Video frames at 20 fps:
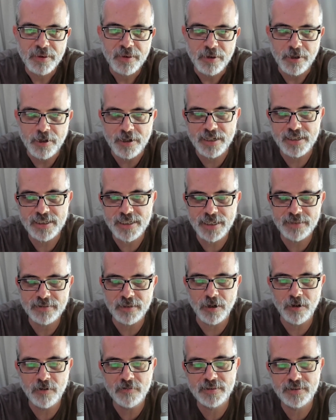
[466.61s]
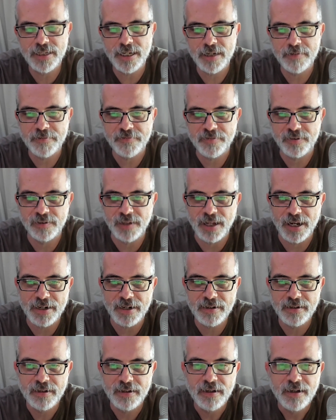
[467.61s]
you can change the host name if you
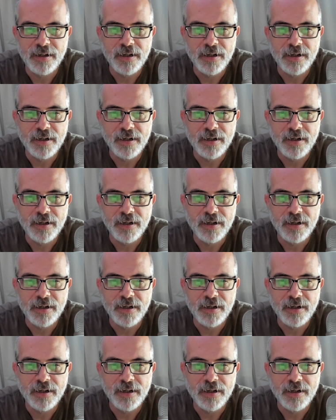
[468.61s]
like